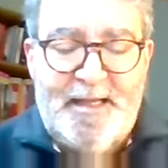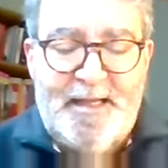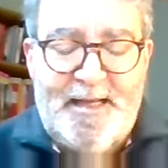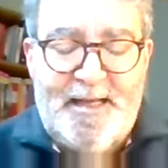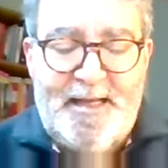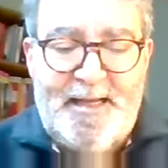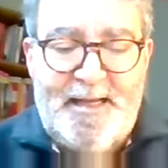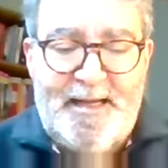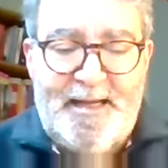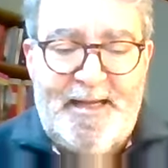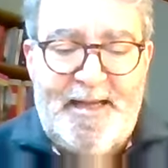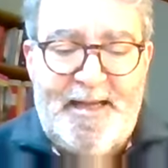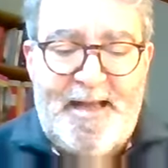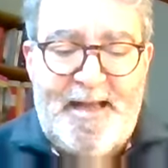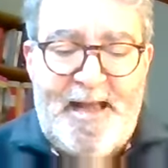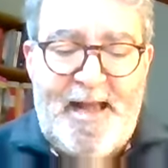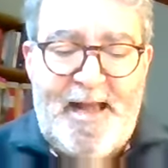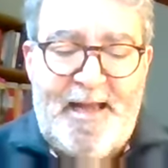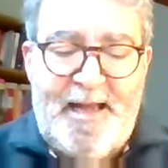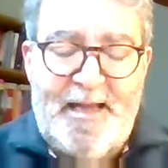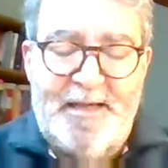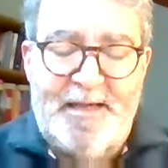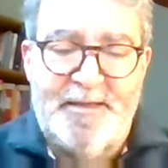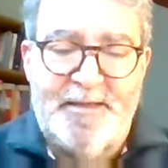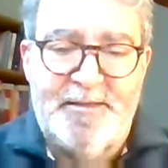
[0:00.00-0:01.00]

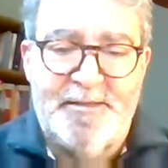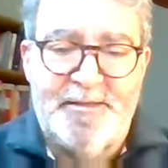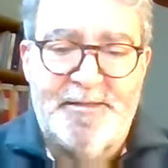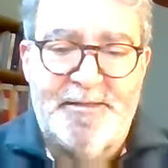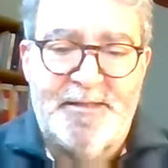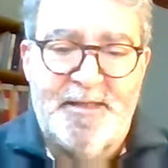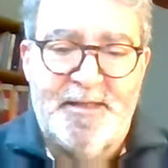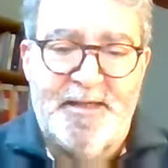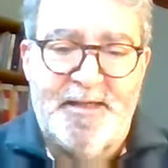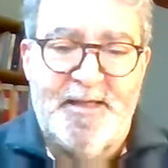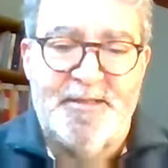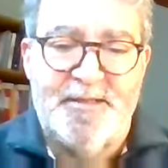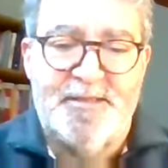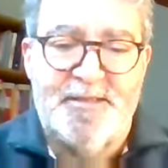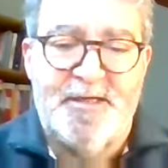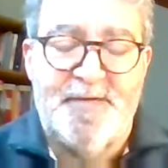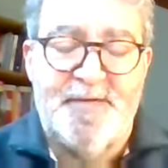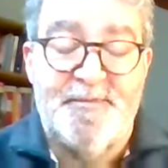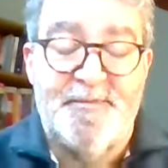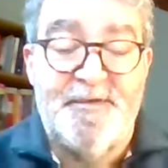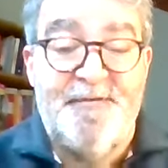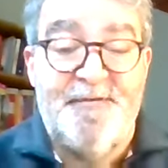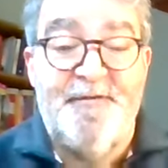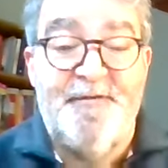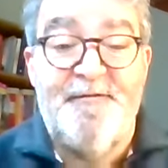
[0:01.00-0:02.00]
And in terms of